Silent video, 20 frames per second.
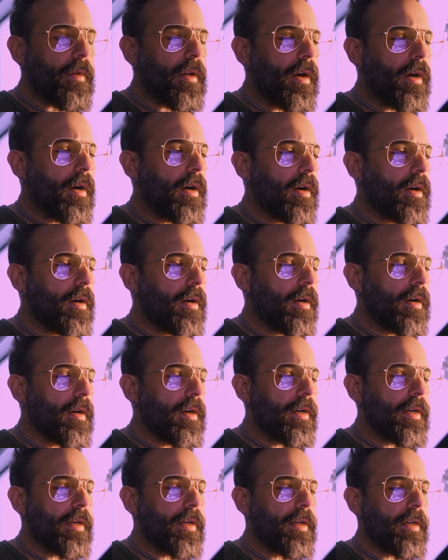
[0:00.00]

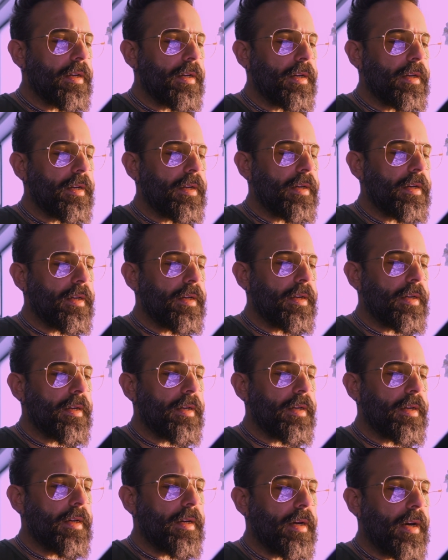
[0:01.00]
I
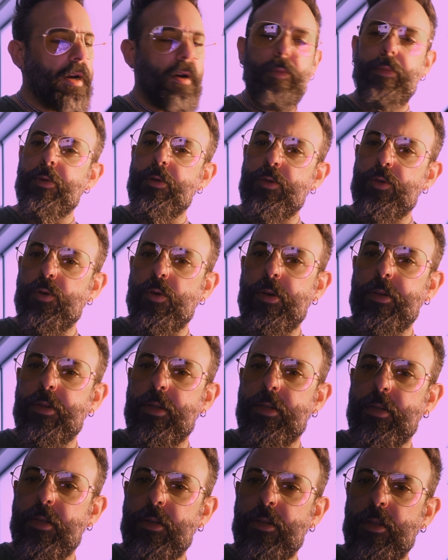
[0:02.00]
hope you enjoyed
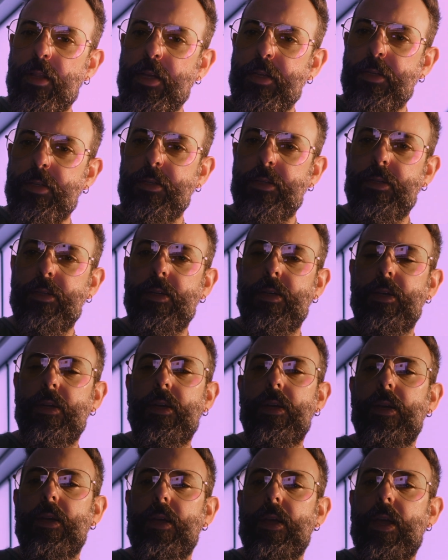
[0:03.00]
this little lesson.
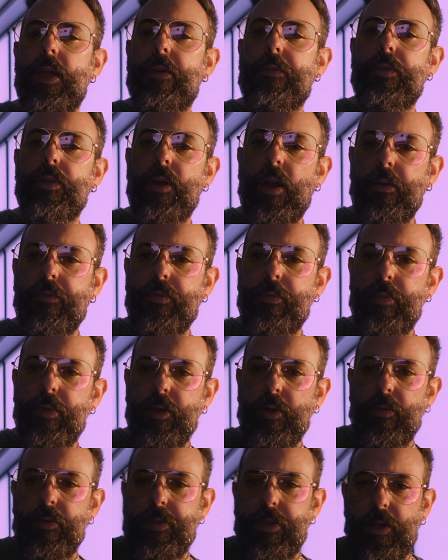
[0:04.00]
If you're not
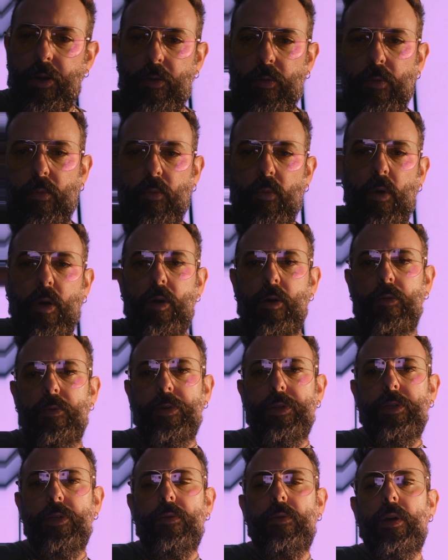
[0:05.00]
familiar with Eduardo
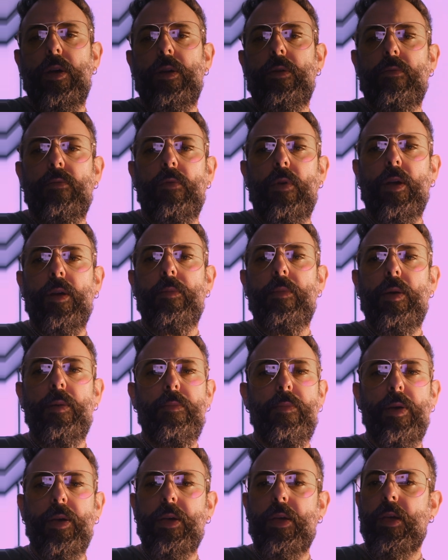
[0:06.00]
Risso, I'd
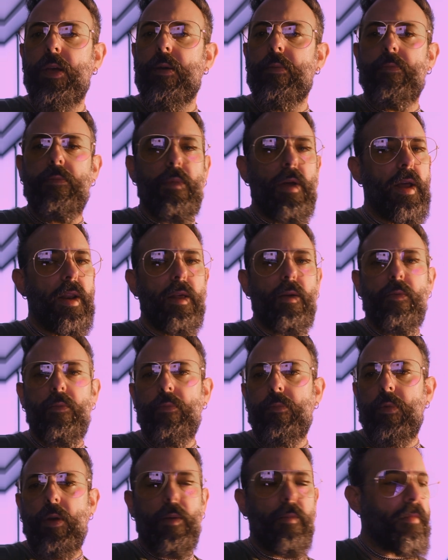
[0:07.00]
recommend picking up any
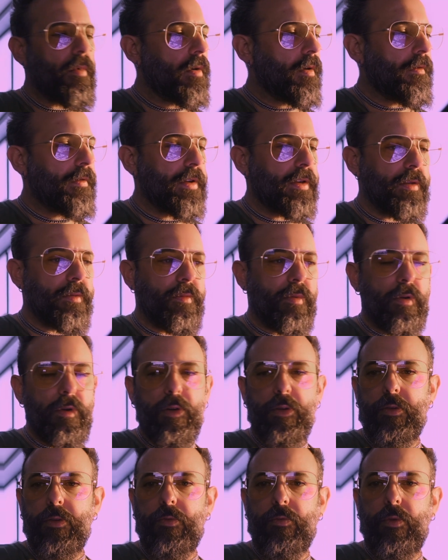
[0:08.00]
number of his
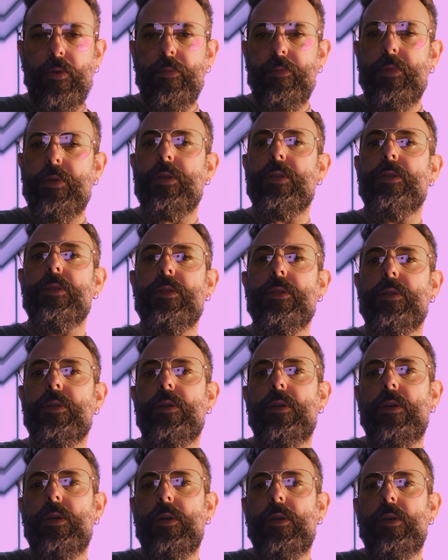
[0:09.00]
books from his
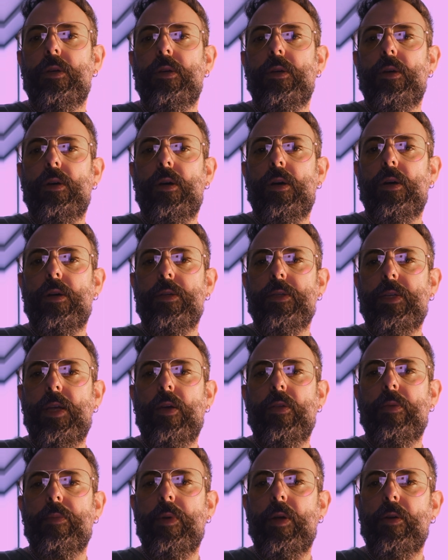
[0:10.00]

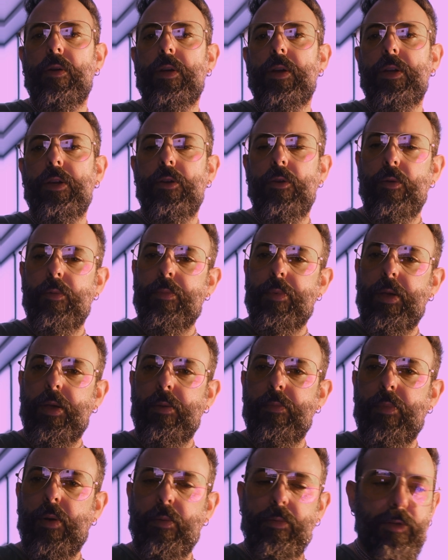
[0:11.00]
South American and
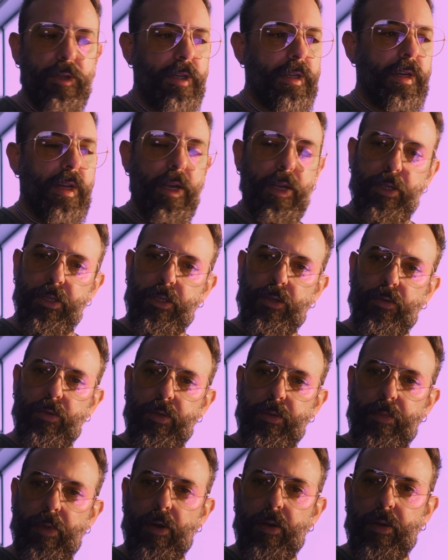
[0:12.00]
European publishing days to his
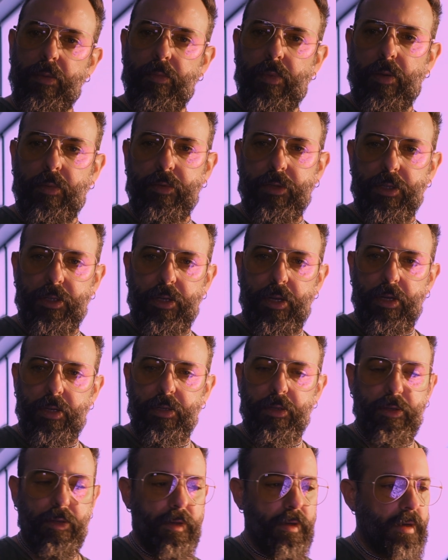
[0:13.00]
American publishing
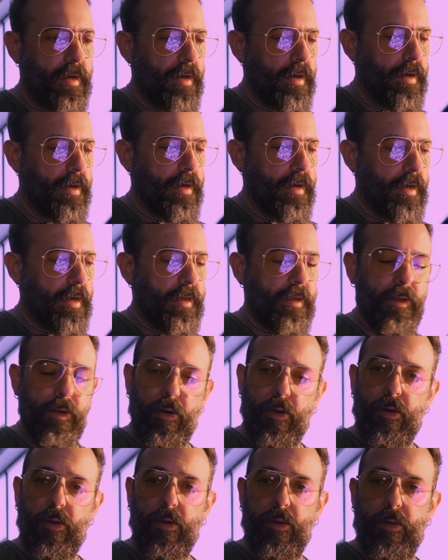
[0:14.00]
days. It's
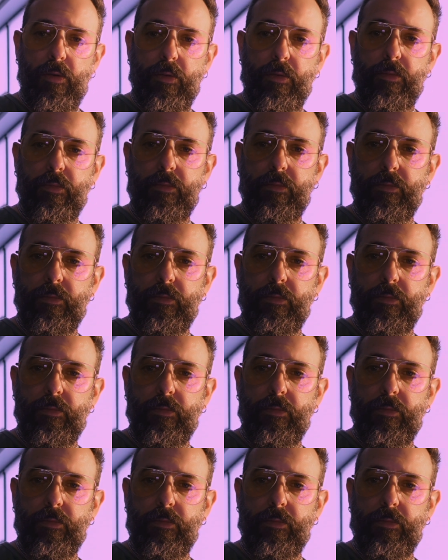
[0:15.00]
all